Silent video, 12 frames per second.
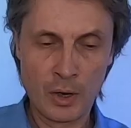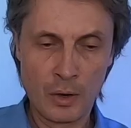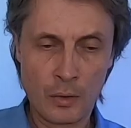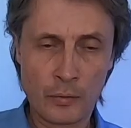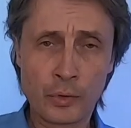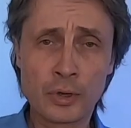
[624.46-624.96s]

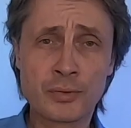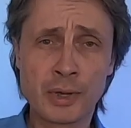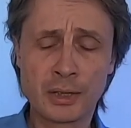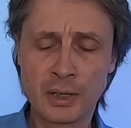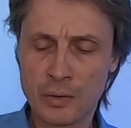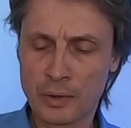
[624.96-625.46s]
Of course,
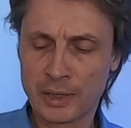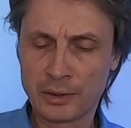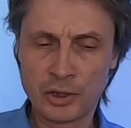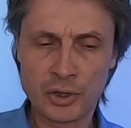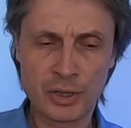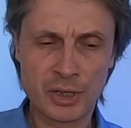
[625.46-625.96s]
right now
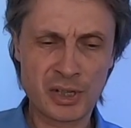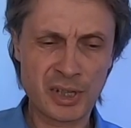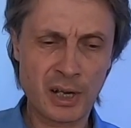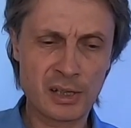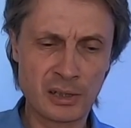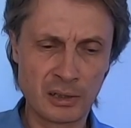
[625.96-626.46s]
conditions is
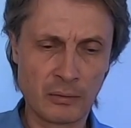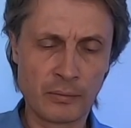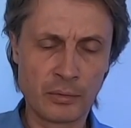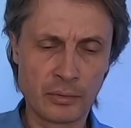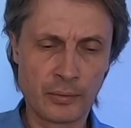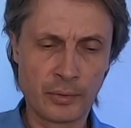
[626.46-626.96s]
excellent
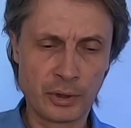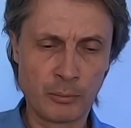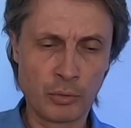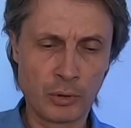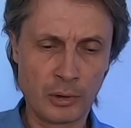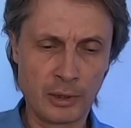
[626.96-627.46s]
for the
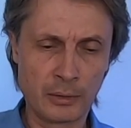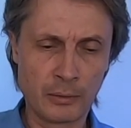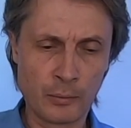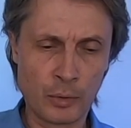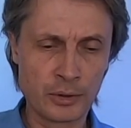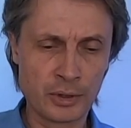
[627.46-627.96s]
boiling of
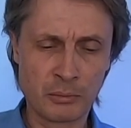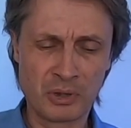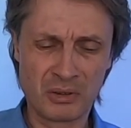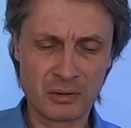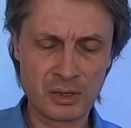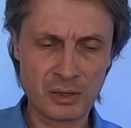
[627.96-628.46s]
water,
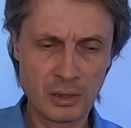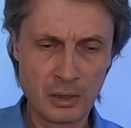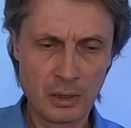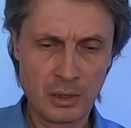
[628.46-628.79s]
because